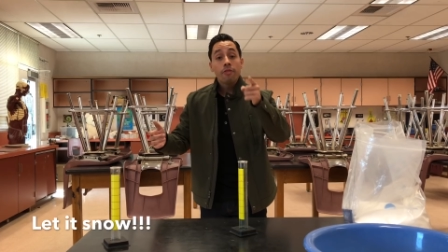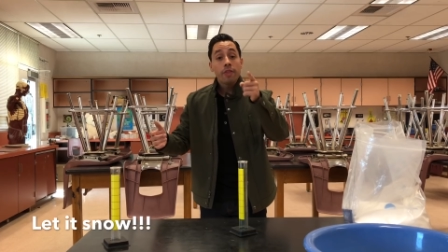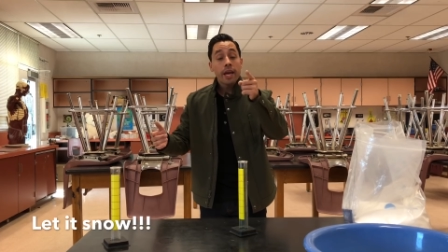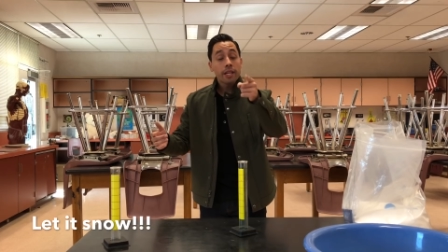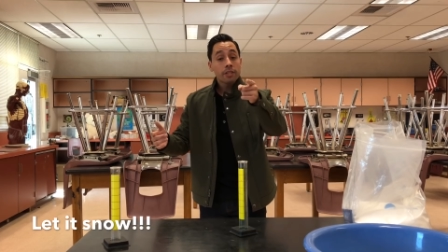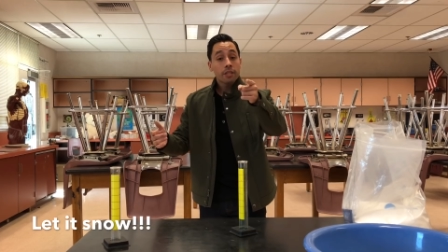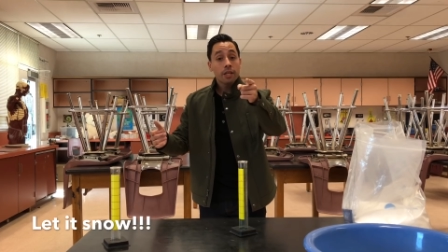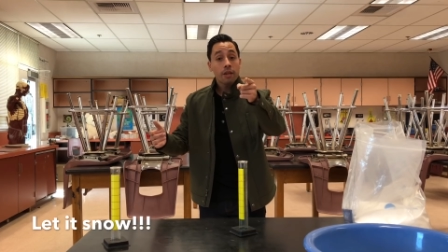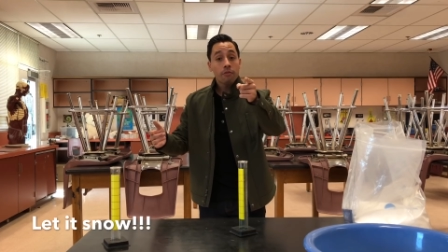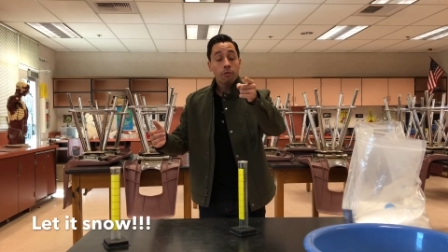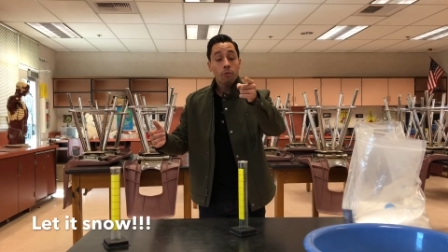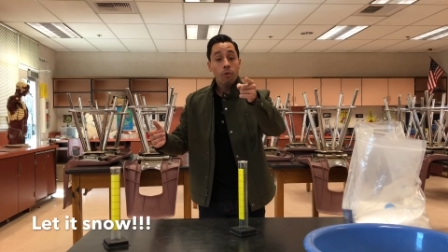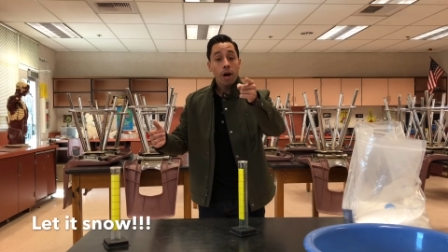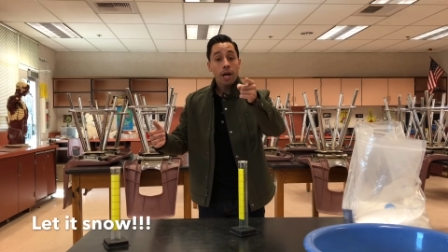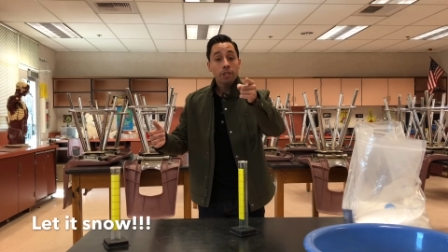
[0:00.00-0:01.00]
Thanks again
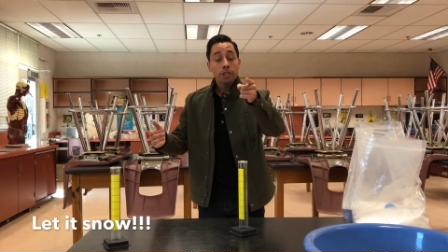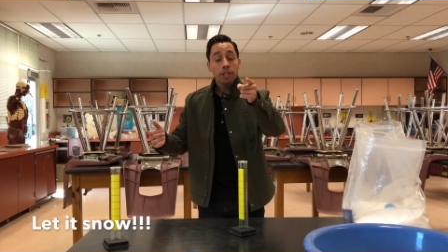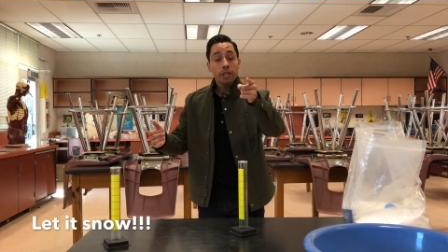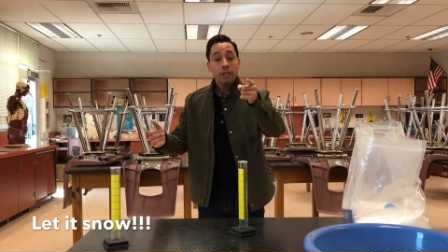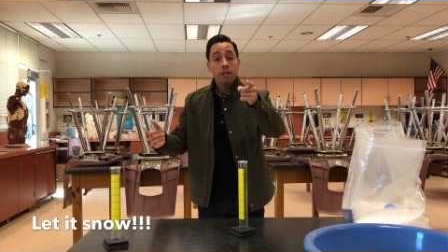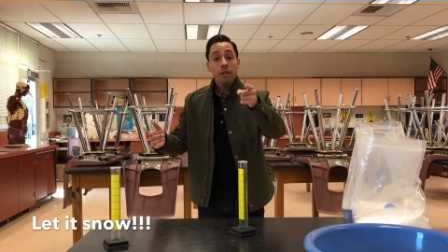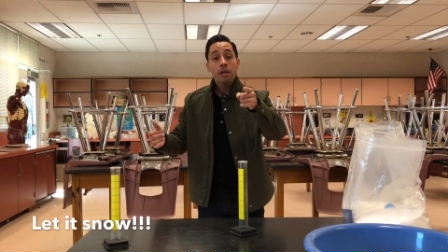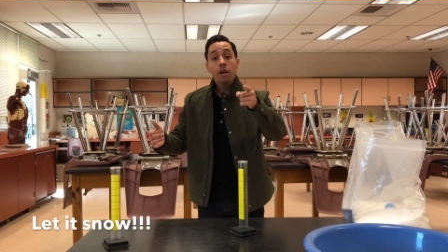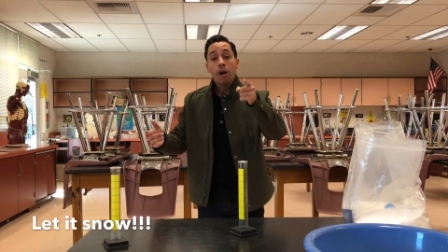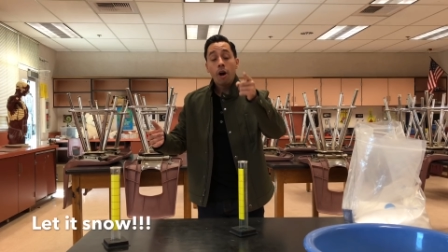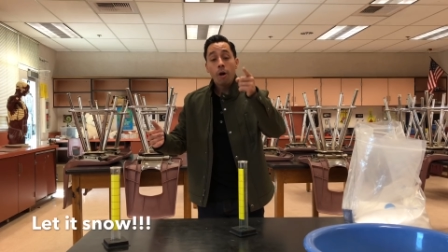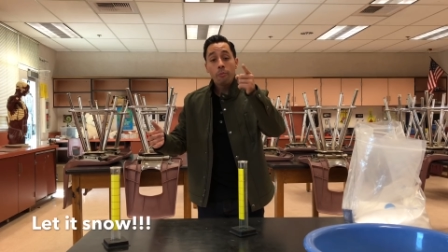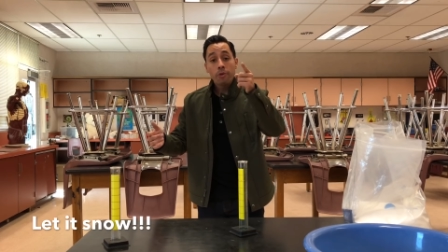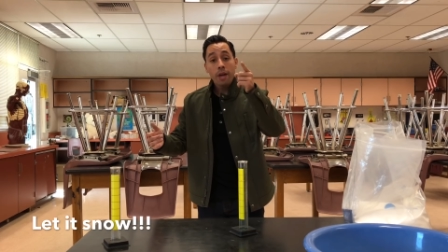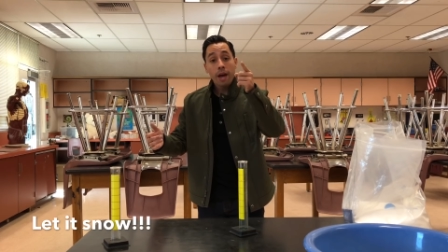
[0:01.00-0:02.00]
for watching.
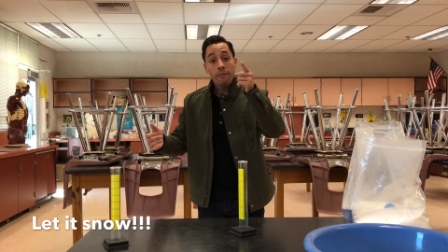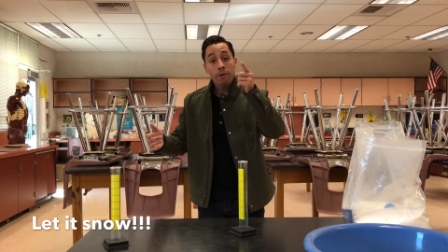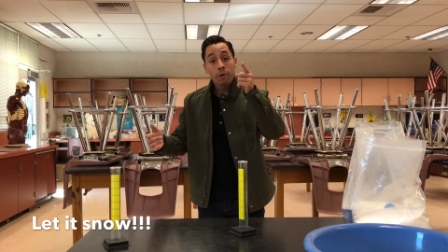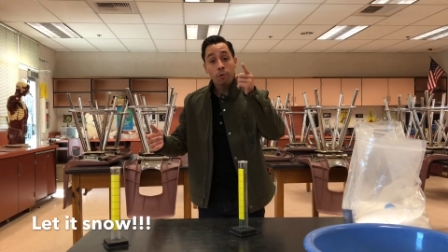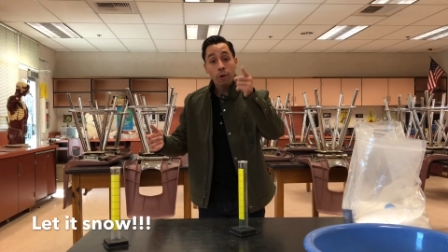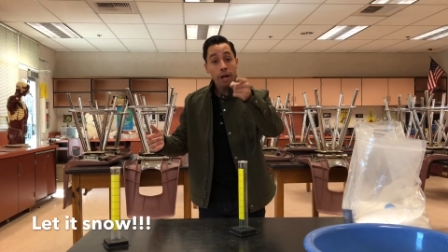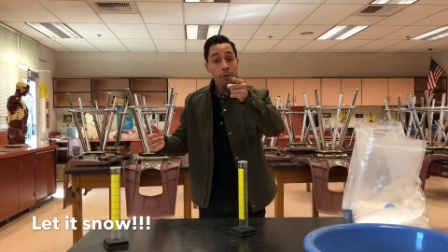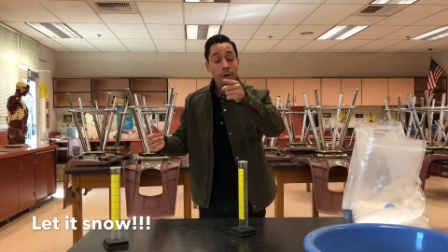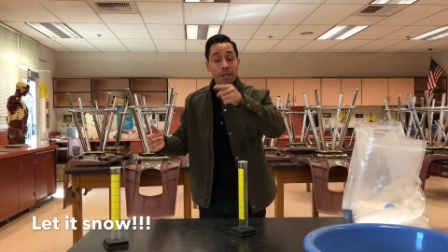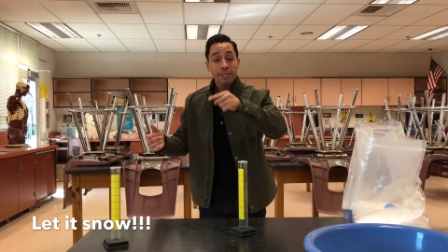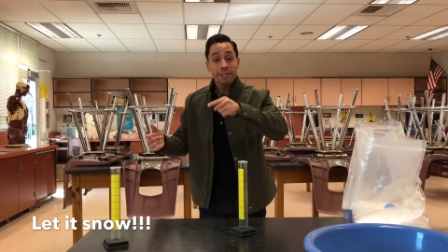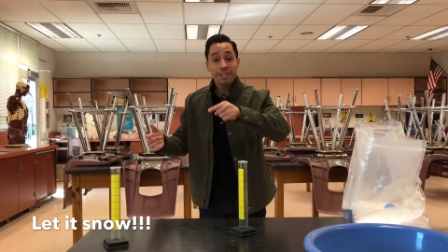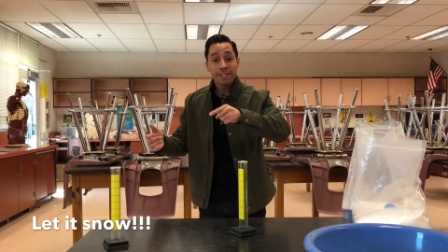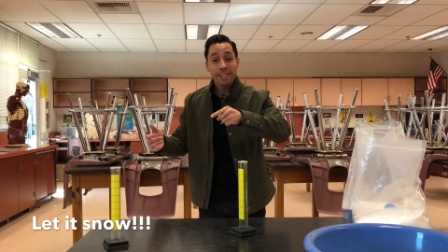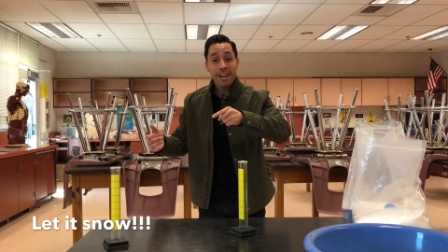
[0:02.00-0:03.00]
Hope you have a great
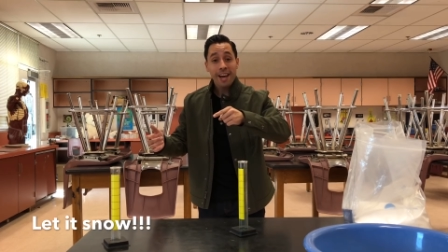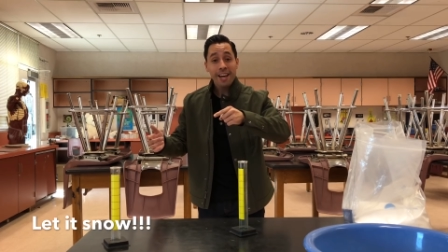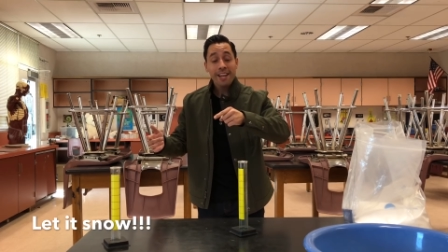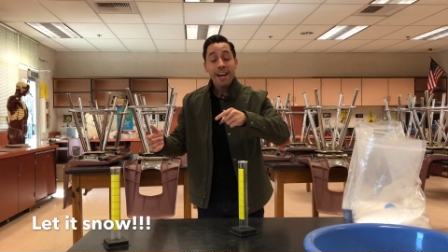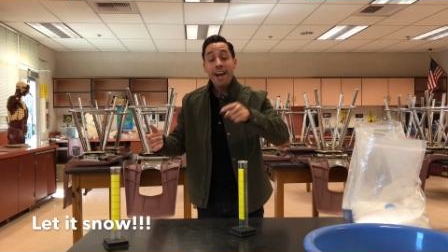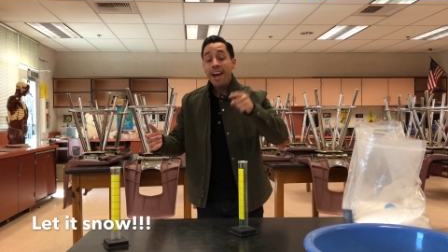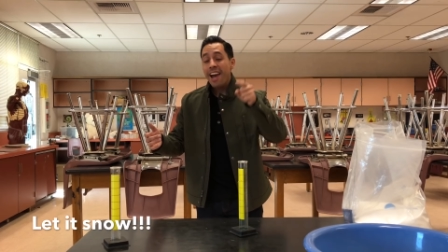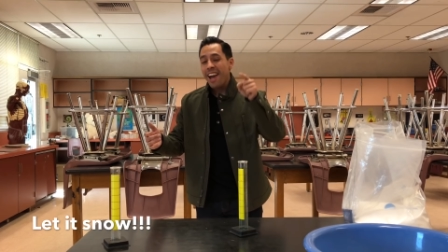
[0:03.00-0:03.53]
rest of the day.